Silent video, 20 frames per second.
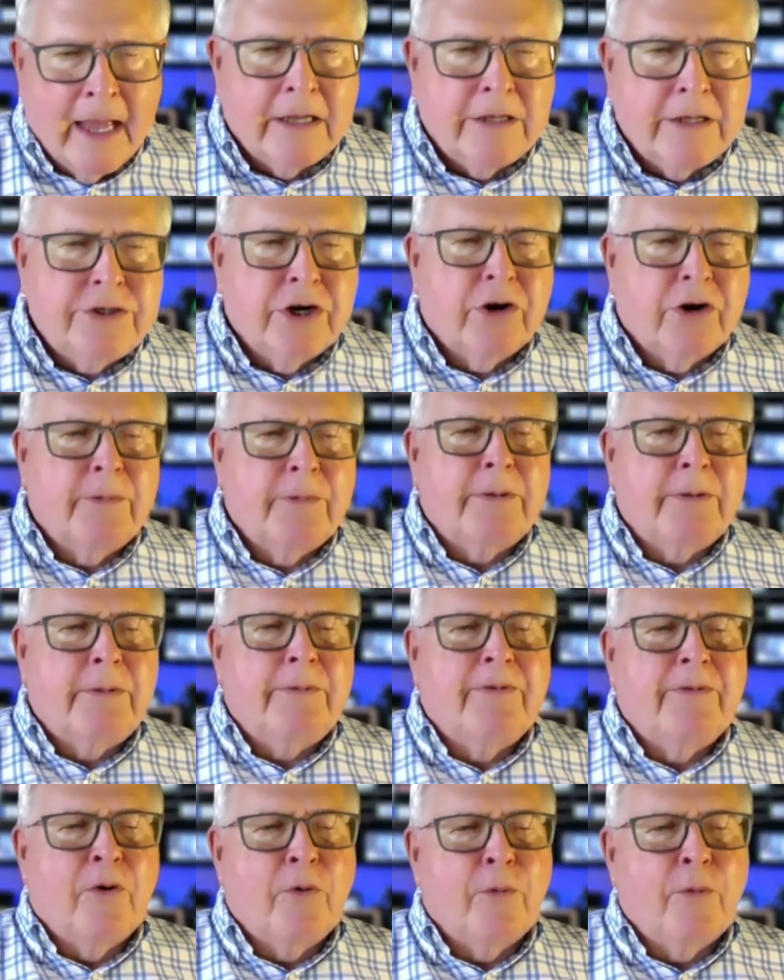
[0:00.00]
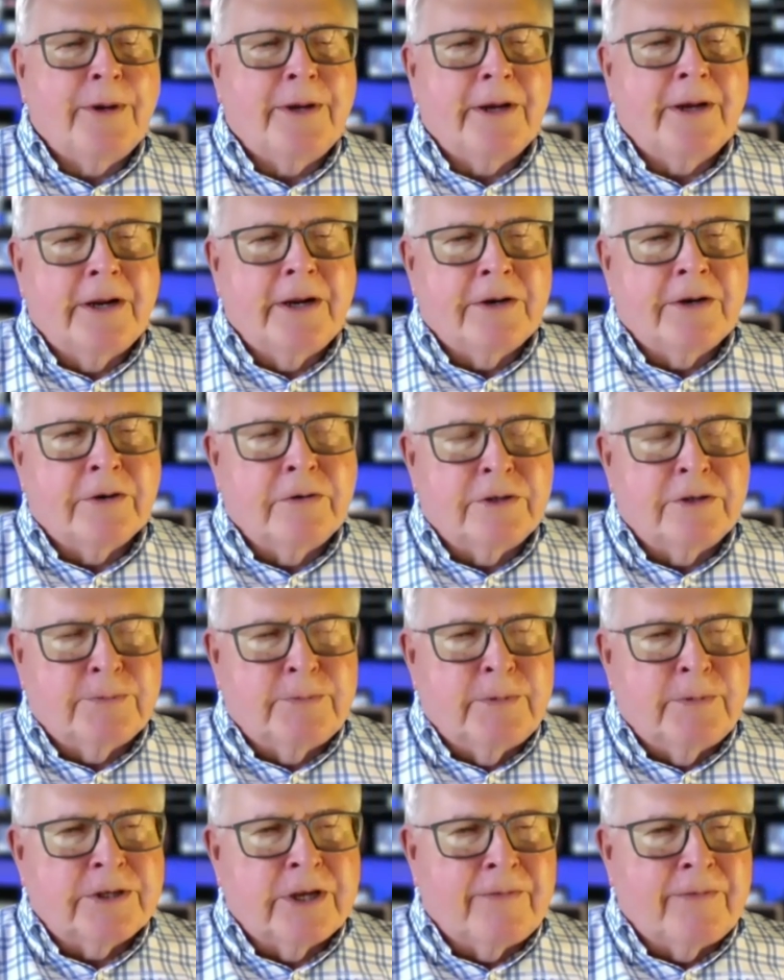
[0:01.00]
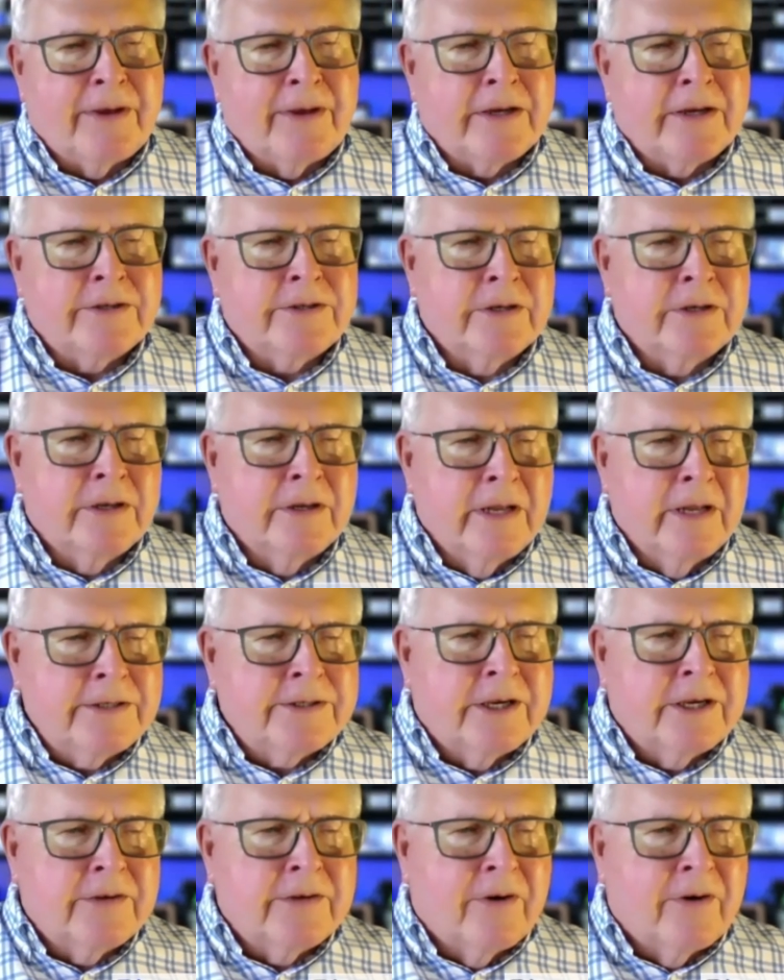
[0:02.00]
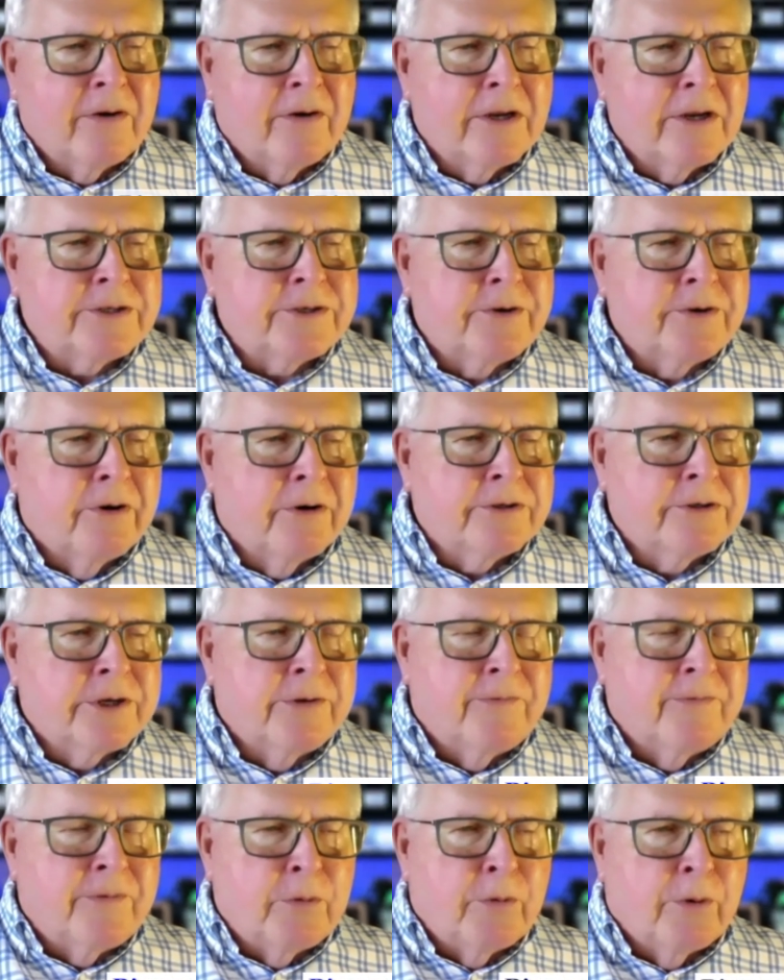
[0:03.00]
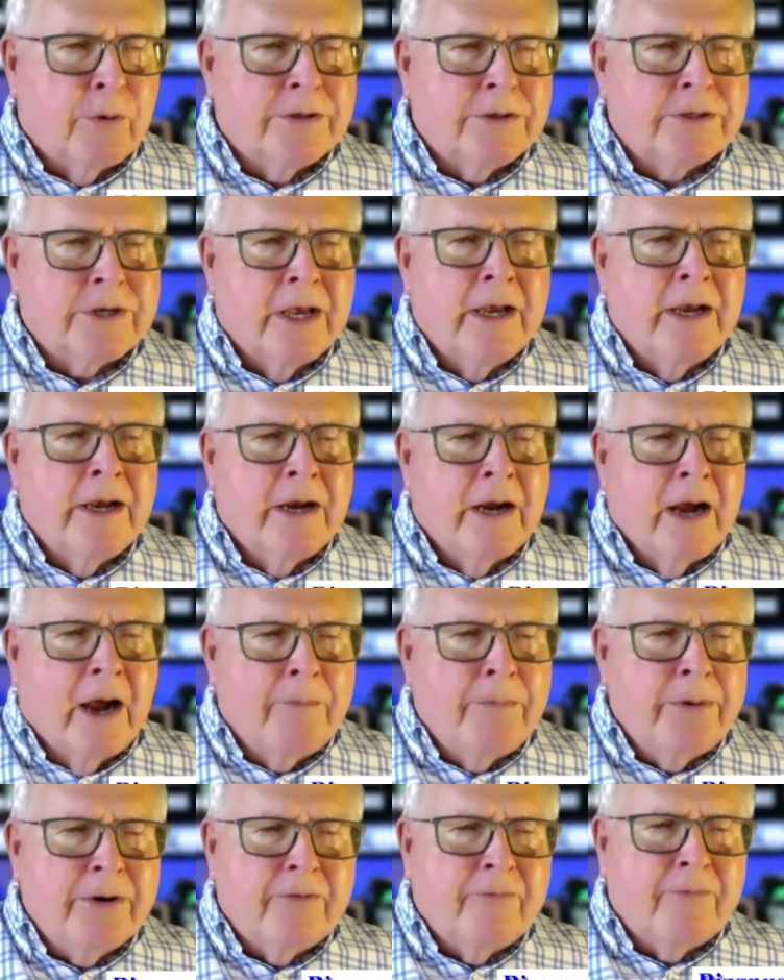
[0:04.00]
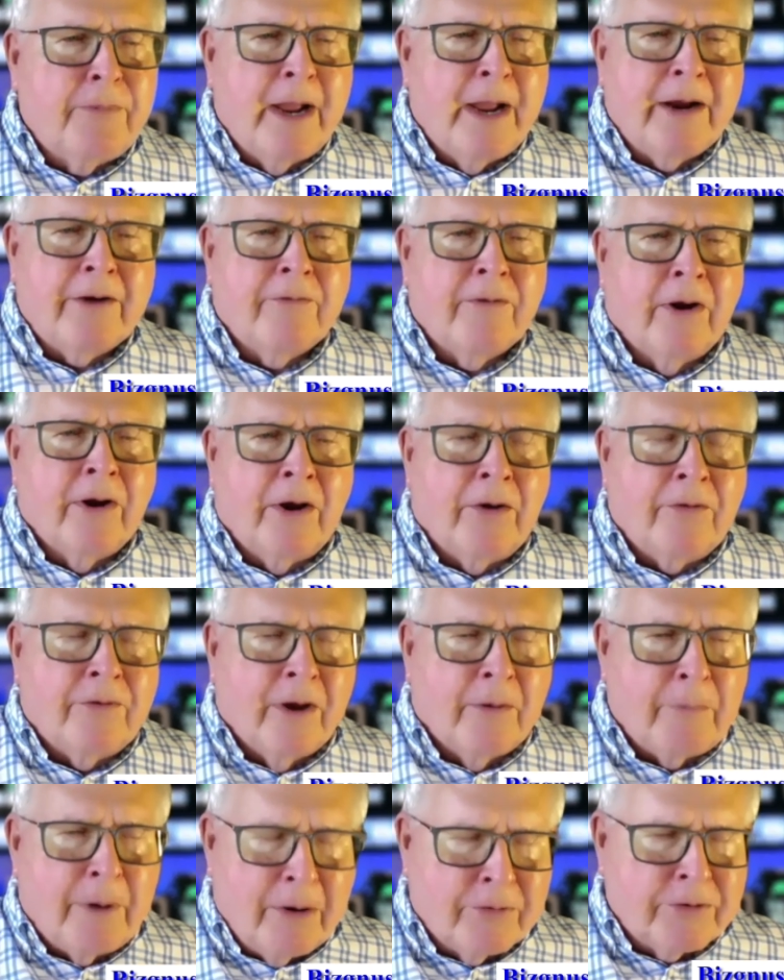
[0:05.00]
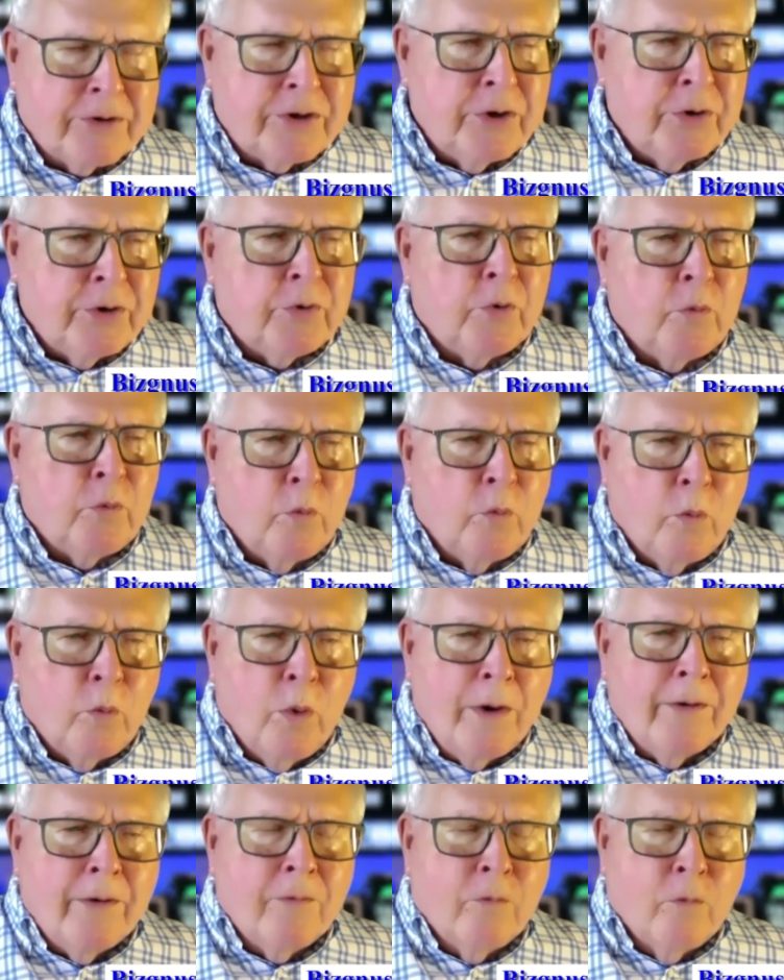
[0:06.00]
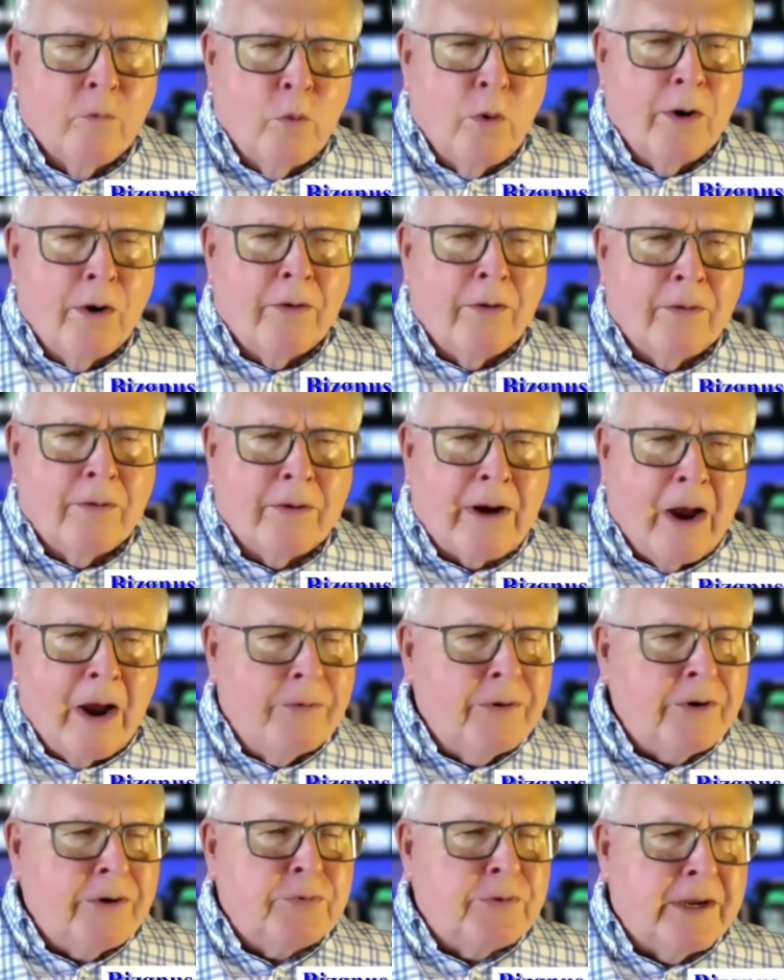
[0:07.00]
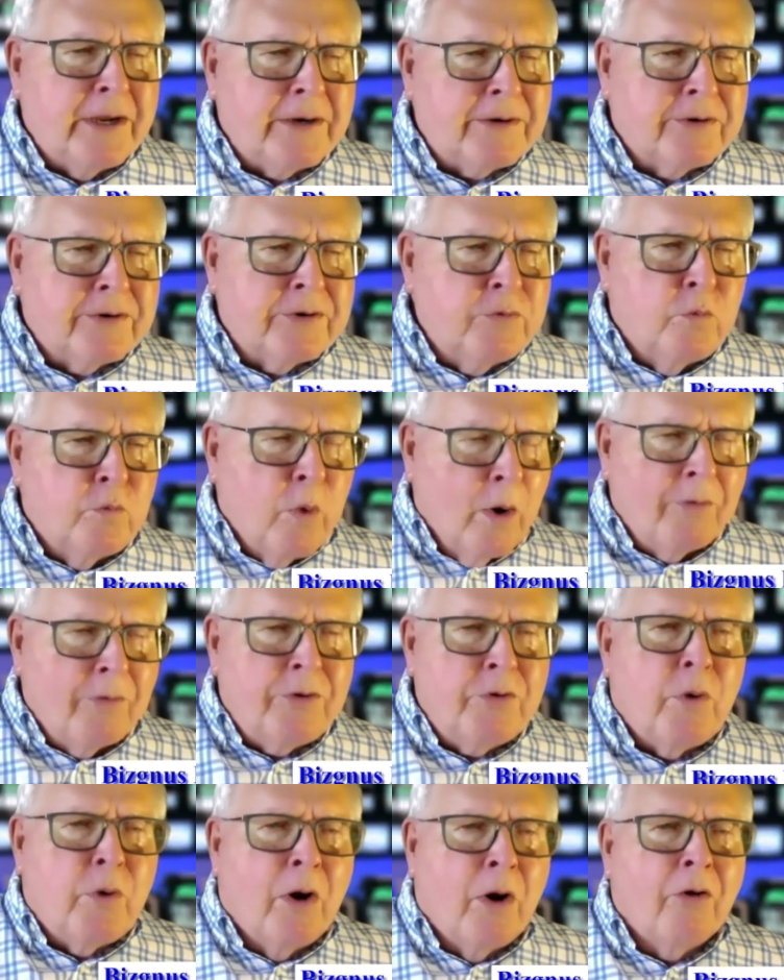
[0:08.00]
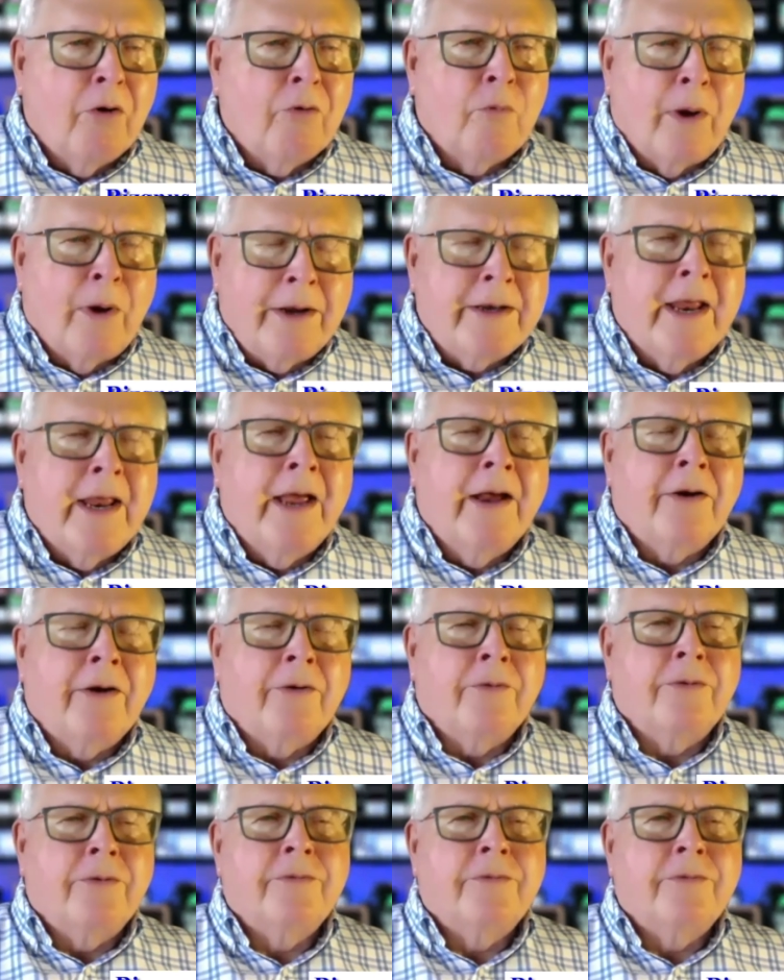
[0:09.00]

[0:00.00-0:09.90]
Jeremy, before we get into specifics, let's give our listeners and viewers a bit of background about you. Where, where, how did you get to where you are right now?